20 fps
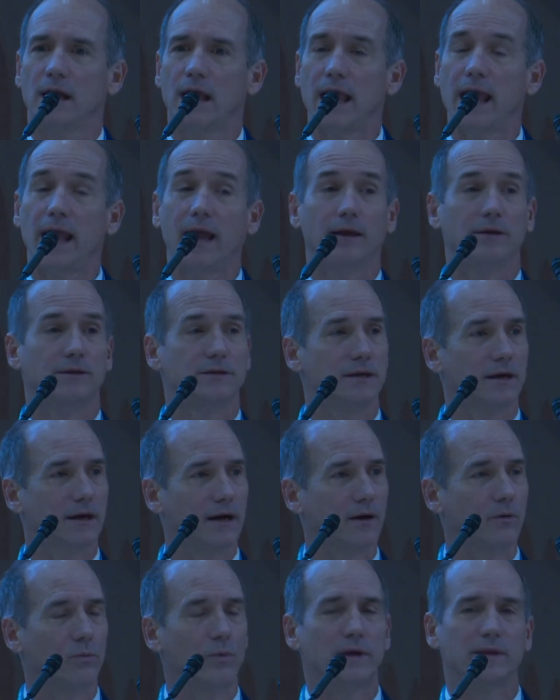And
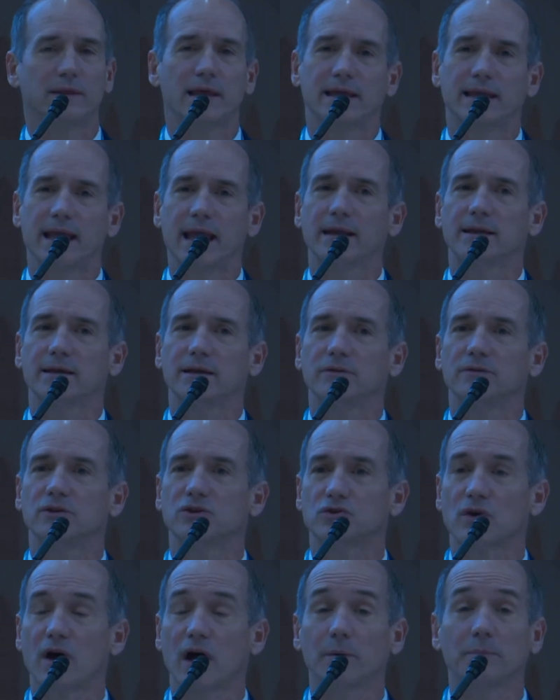they can't get in the
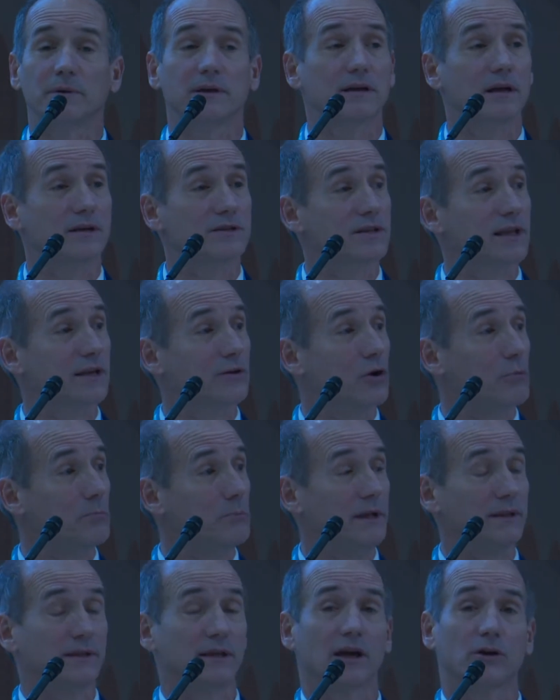trial because they don't
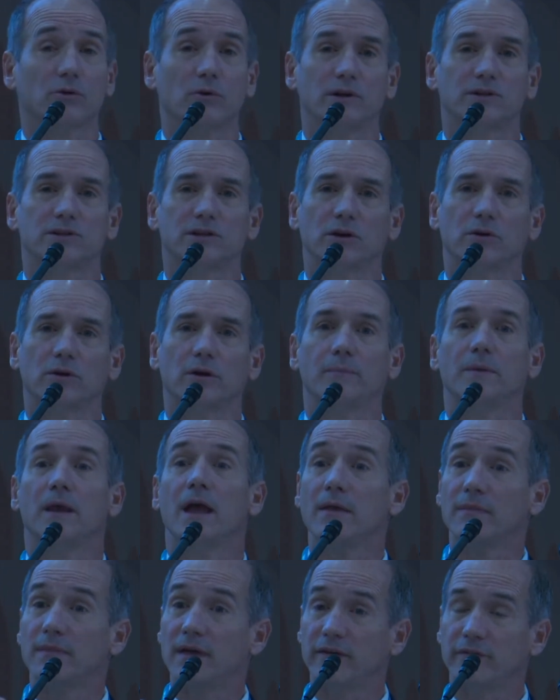meet that criteria.
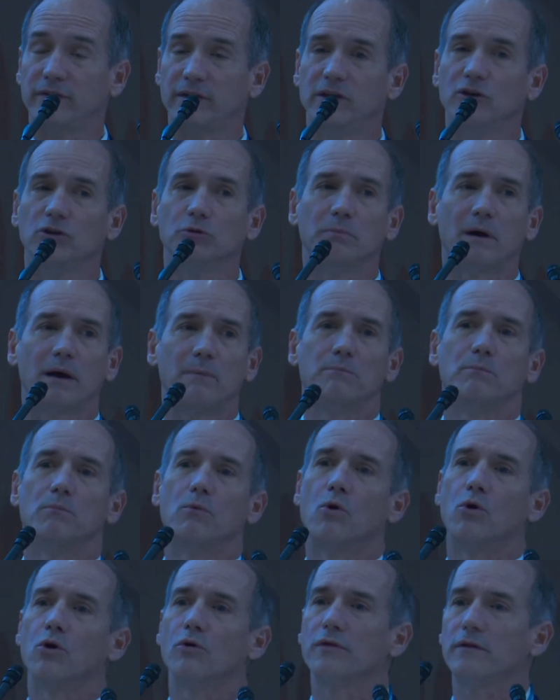They've healed by
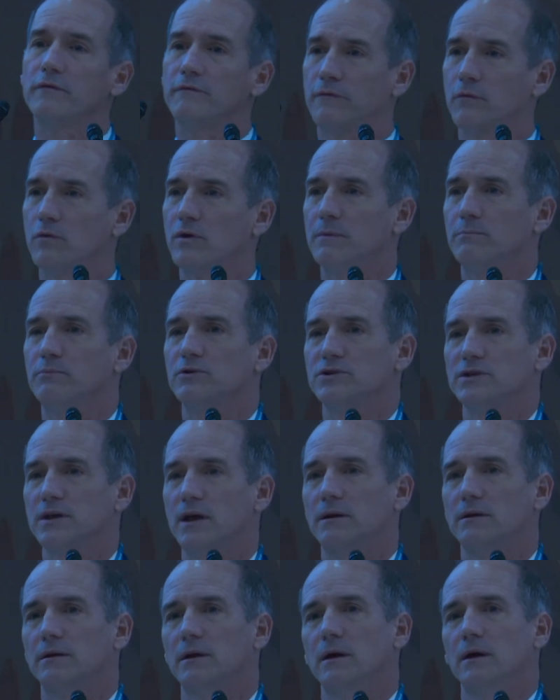more than
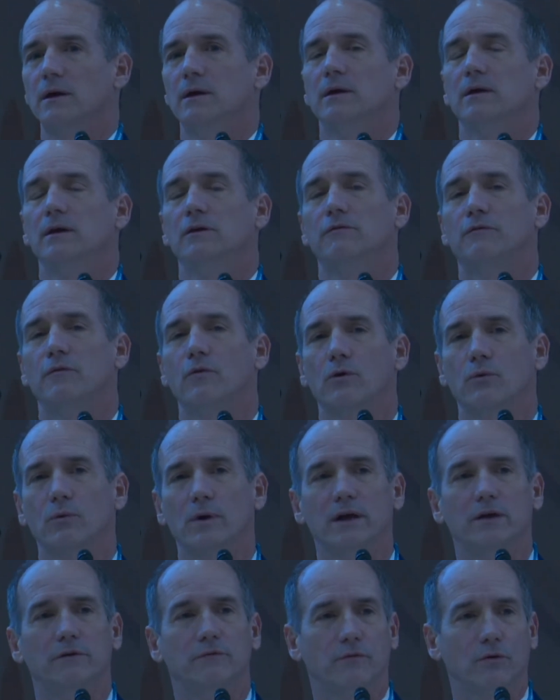40%
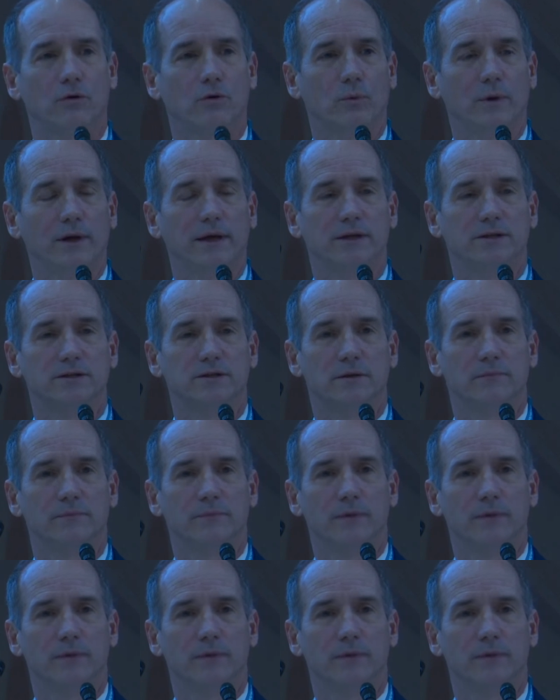in 4 weeks.